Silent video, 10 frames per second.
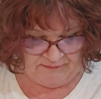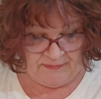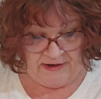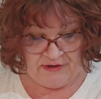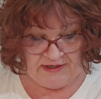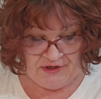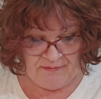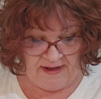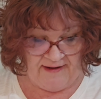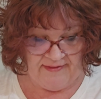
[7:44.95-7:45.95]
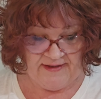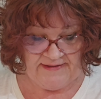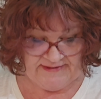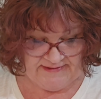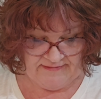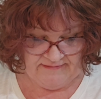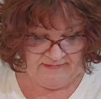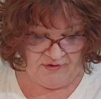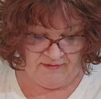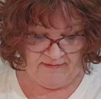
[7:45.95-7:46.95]
Where can you buy these?
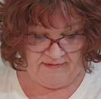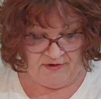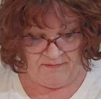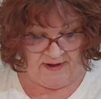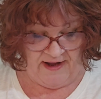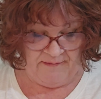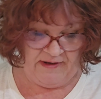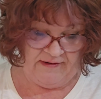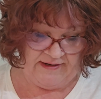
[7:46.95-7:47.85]
You can buy them at,